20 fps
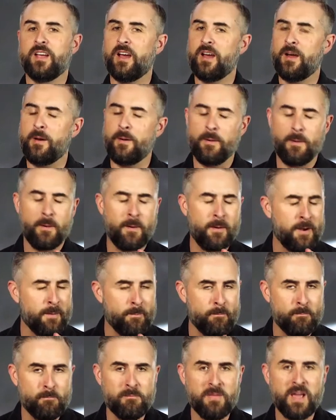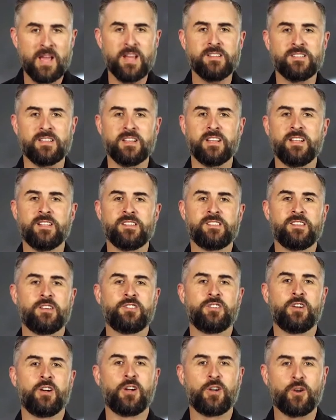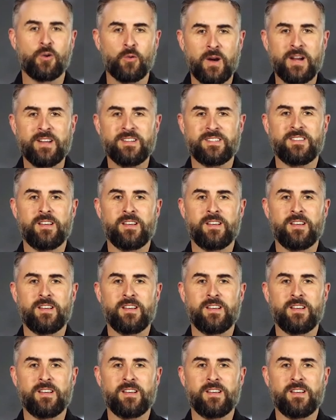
uh, an amazing and such a great